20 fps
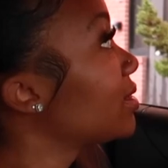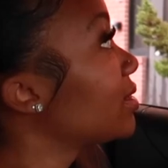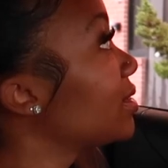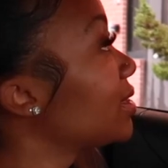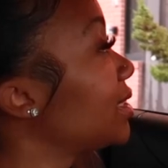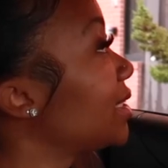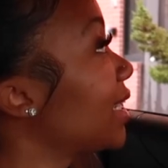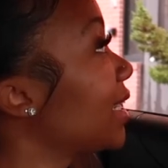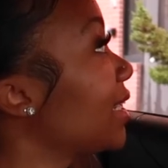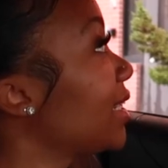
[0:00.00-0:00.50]

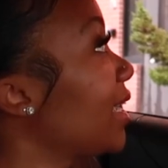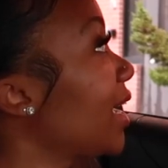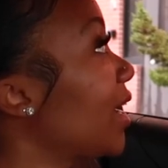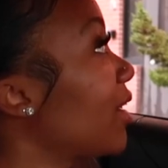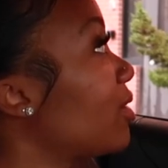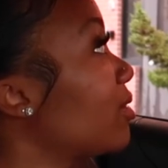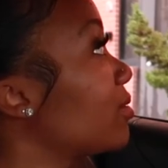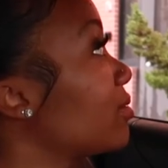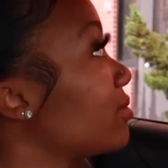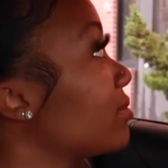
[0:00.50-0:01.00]
wings? Ten
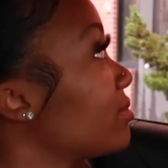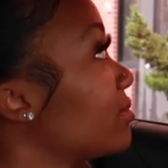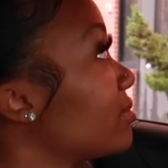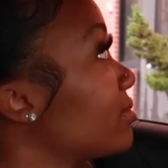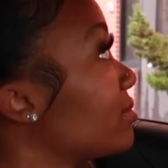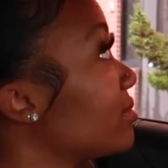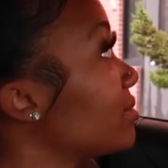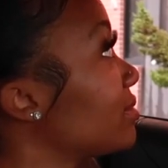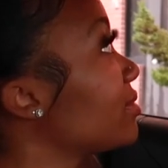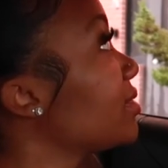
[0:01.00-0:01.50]
count.
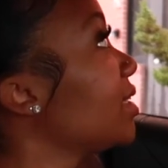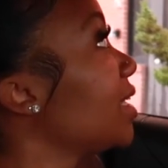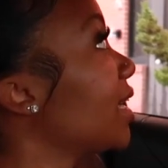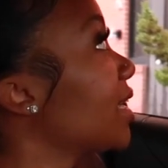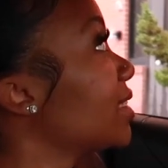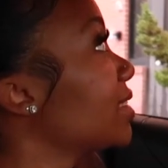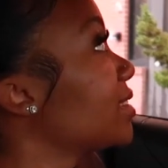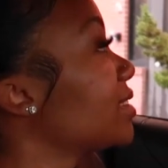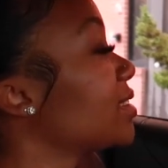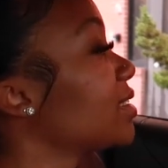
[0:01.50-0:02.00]
Ten.
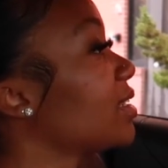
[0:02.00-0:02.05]
Yes.